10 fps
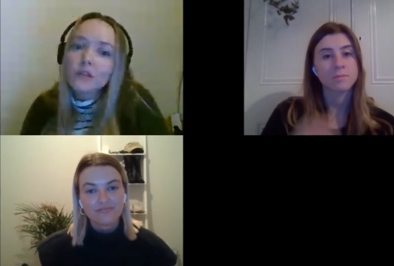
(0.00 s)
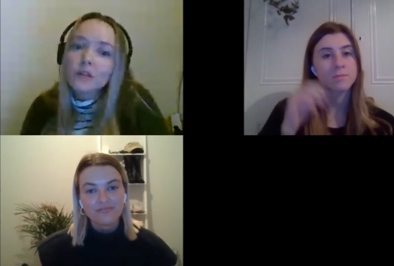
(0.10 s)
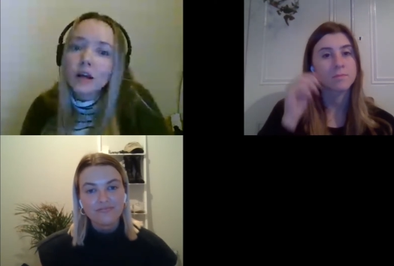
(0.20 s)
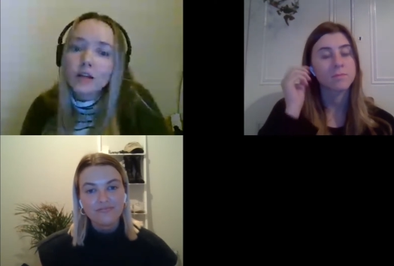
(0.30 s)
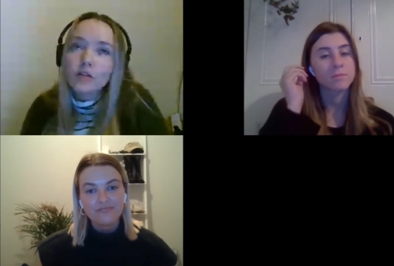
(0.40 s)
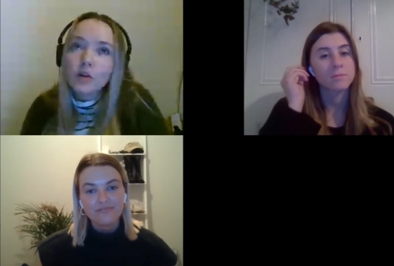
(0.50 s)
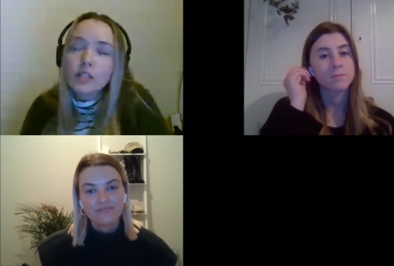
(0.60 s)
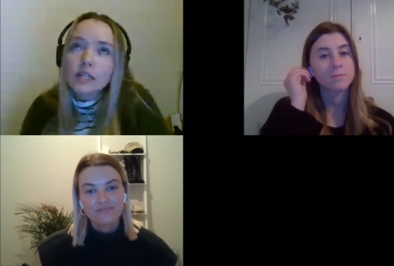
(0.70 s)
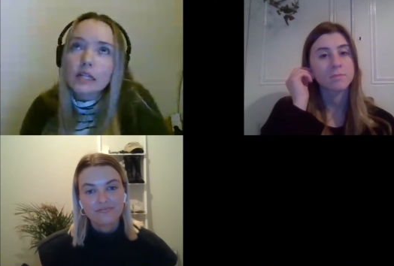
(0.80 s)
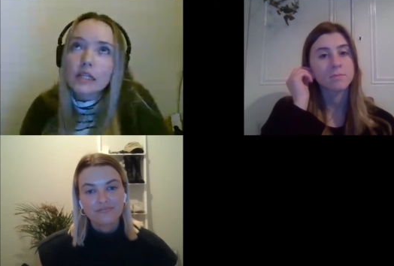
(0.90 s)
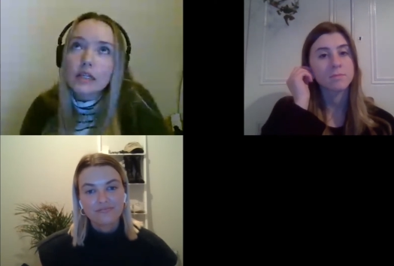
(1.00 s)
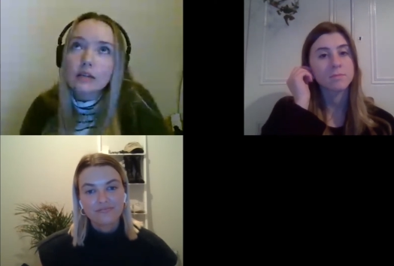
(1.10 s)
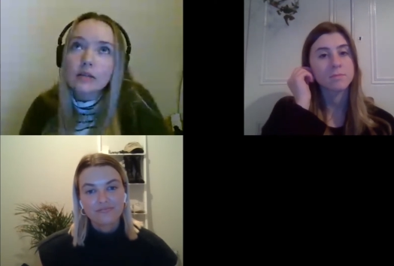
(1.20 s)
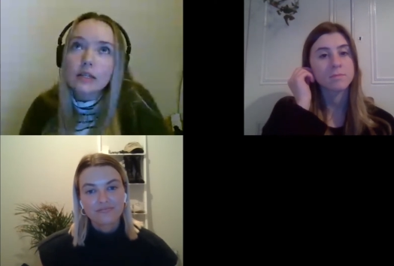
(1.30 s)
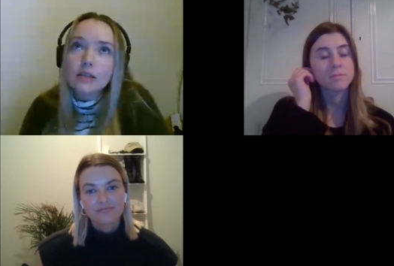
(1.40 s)
Speaker 1: kind of content that
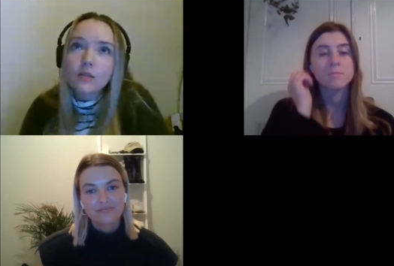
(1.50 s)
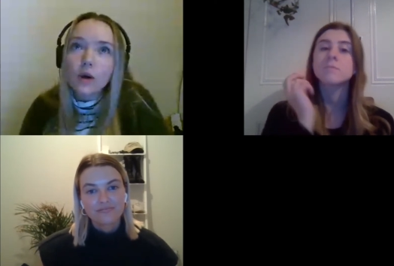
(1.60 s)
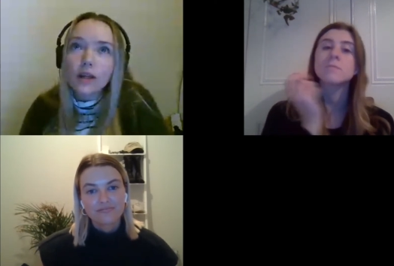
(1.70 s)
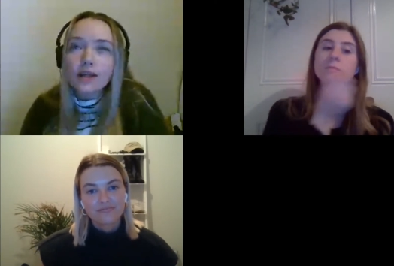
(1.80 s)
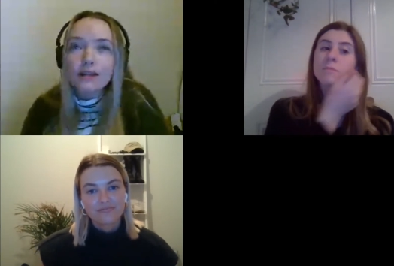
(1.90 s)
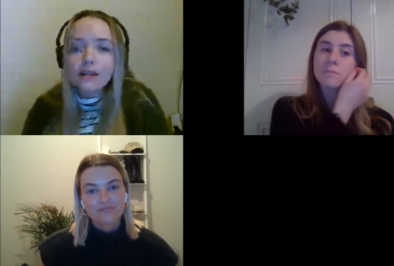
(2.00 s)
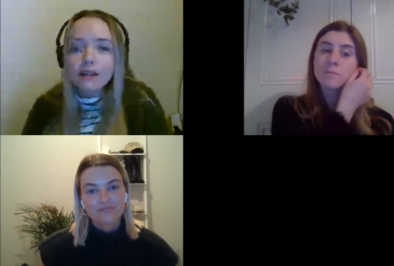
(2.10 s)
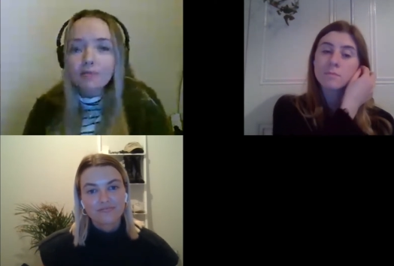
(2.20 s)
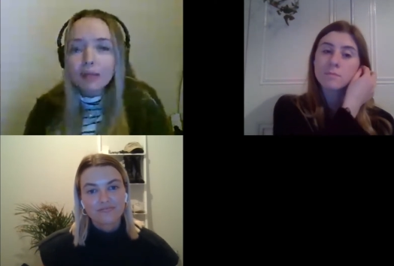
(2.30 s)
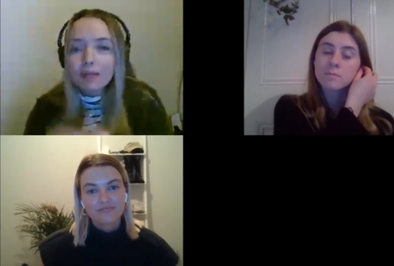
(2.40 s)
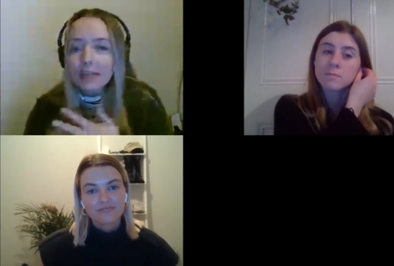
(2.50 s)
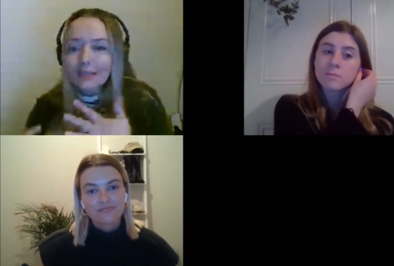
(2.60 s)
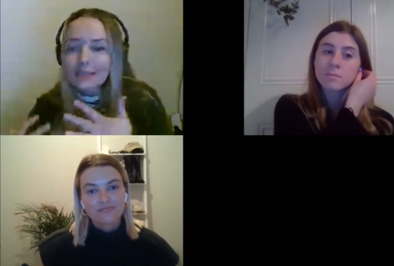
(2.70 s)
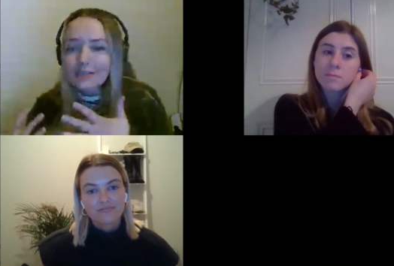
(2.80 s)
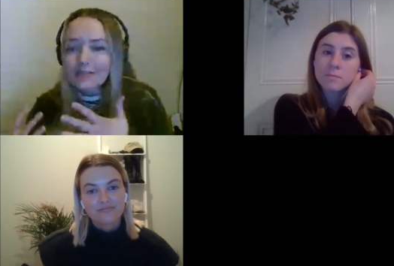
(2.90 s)
is quite like maybe like
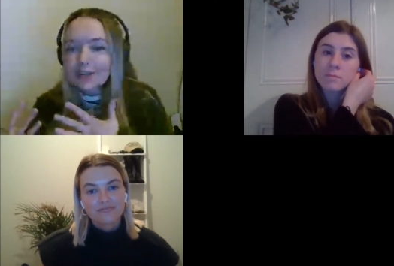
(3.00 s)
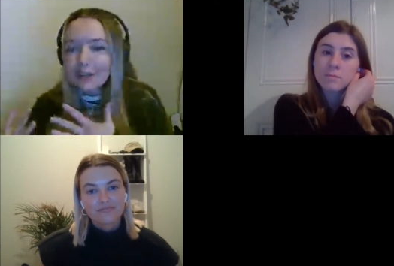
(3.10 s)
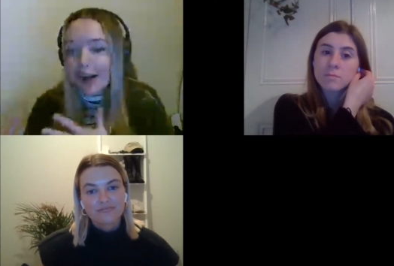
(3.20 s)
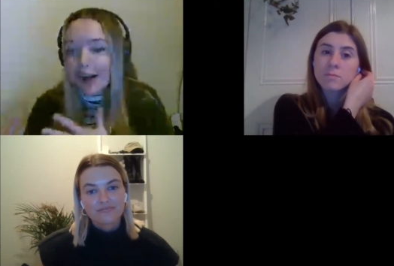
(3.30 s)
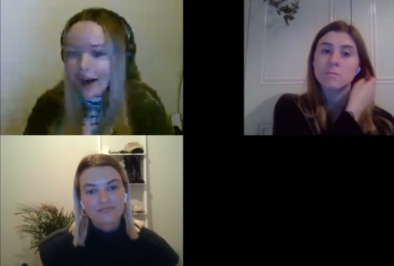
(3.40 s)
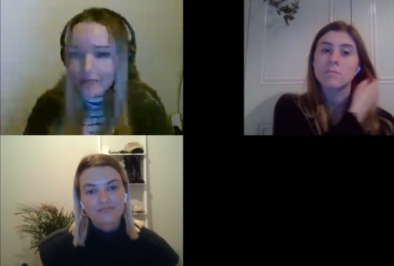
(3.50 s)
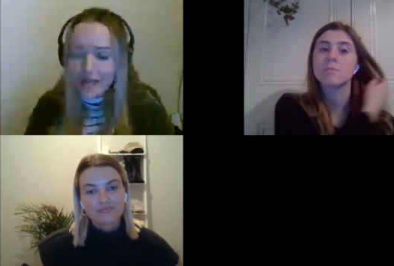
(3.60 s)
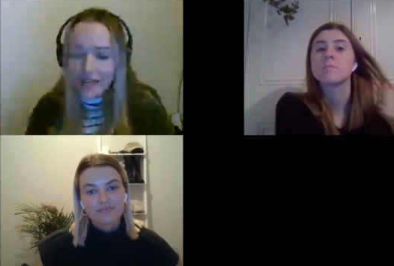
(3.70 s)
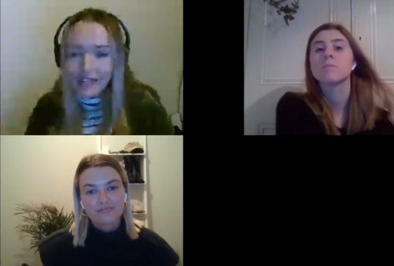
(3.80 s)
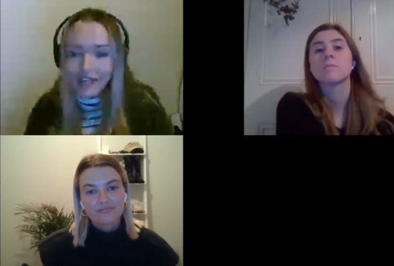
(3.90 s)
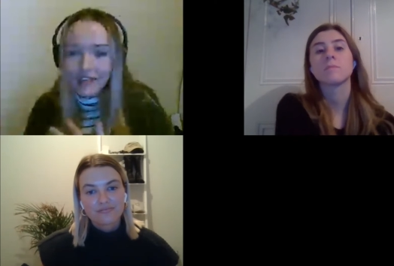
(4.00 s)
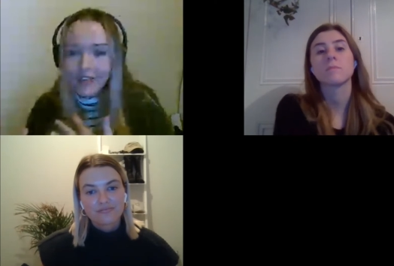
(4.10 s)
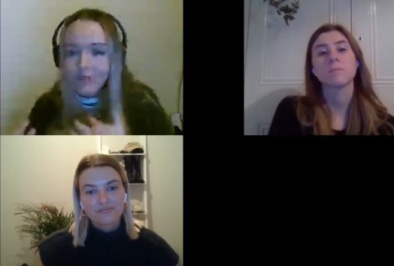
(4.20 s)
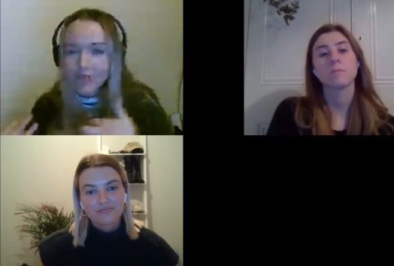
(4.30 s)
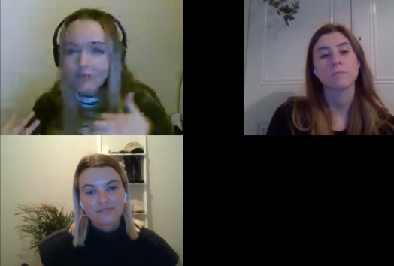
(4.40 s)
calming, like
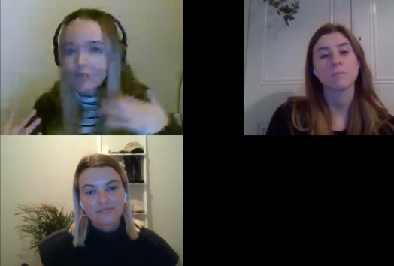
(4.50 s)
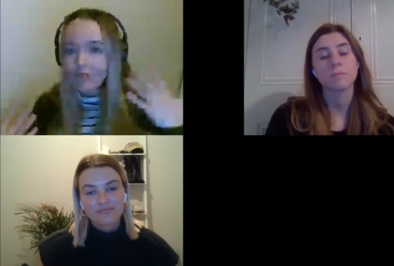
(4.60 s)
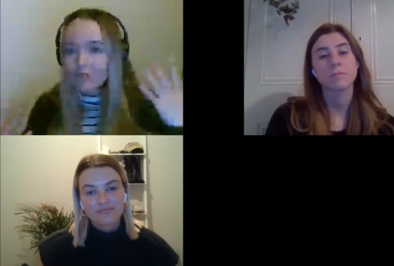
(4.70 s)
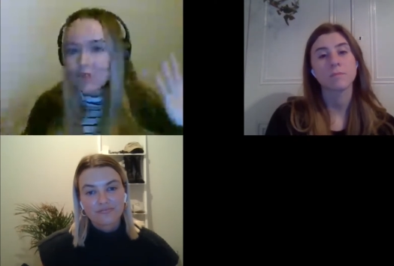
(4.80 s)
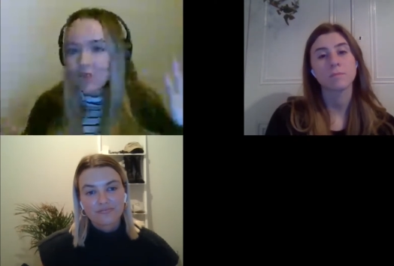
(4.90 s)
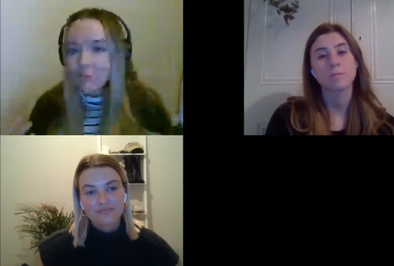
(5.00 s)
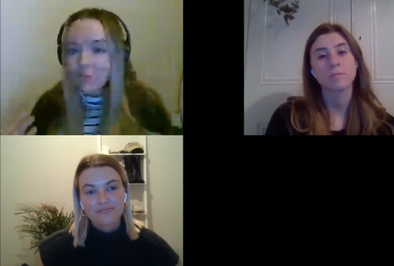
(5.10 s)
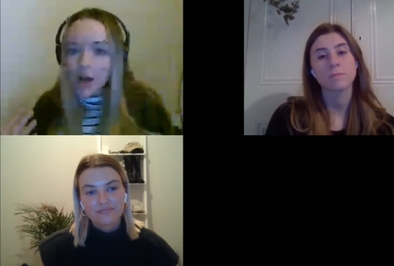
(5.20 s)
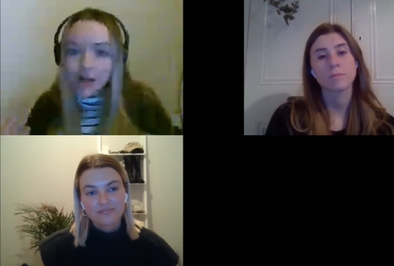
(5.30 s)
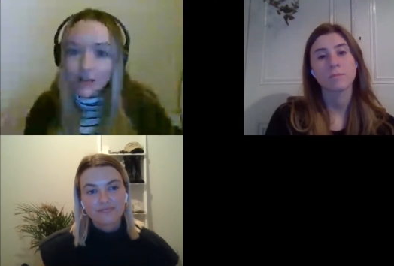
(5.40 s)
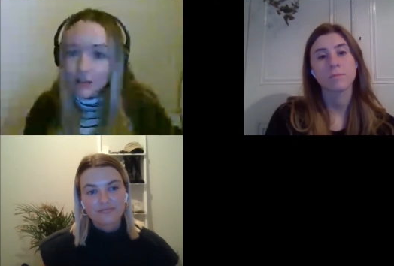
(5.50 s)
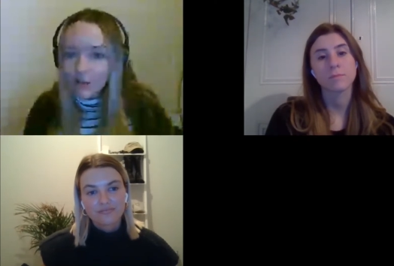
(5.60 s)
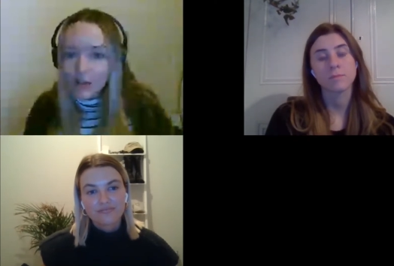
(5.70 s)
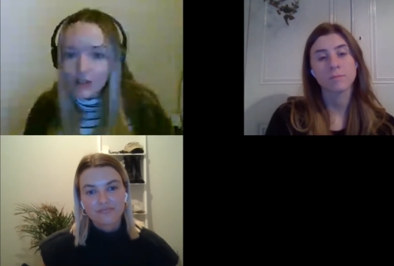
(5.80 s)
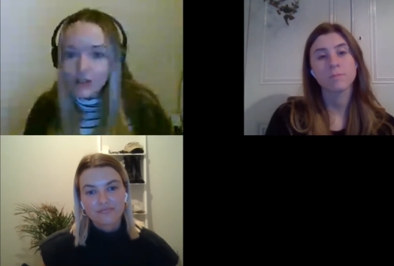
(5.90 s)
sort of
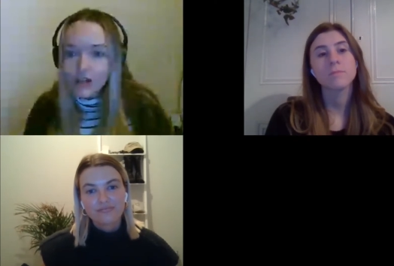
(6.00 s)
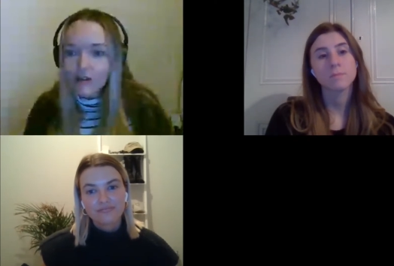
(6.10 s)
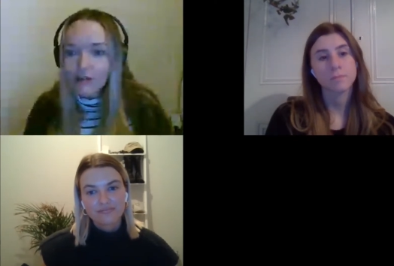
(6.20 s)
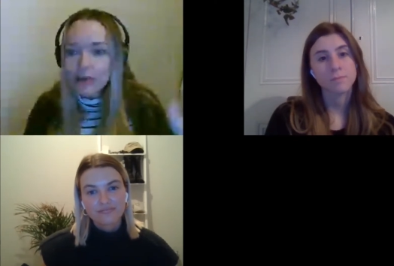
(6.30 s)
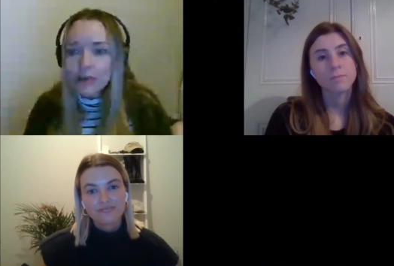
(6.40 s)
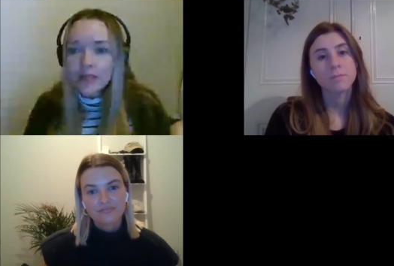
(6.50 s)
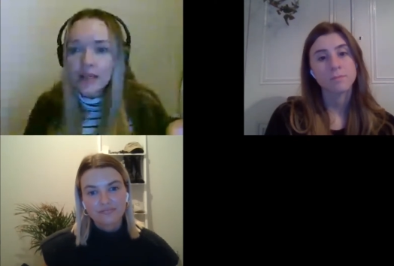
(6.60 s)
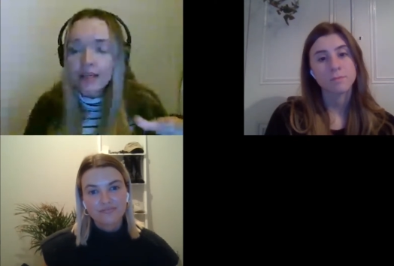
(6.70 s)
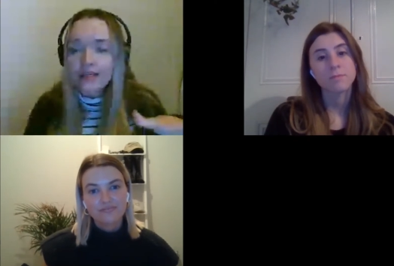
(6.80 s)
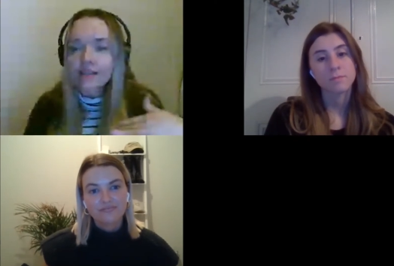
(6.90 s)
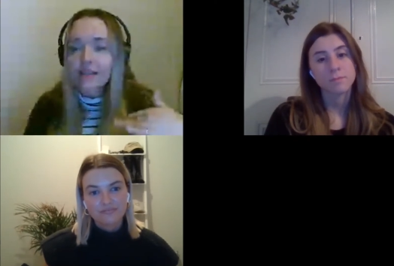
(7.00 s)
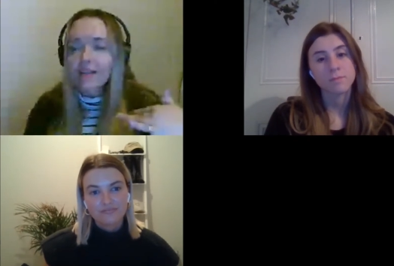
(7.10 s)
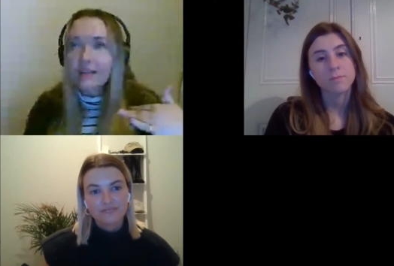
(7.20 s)
mindfulness stuff, maybe like because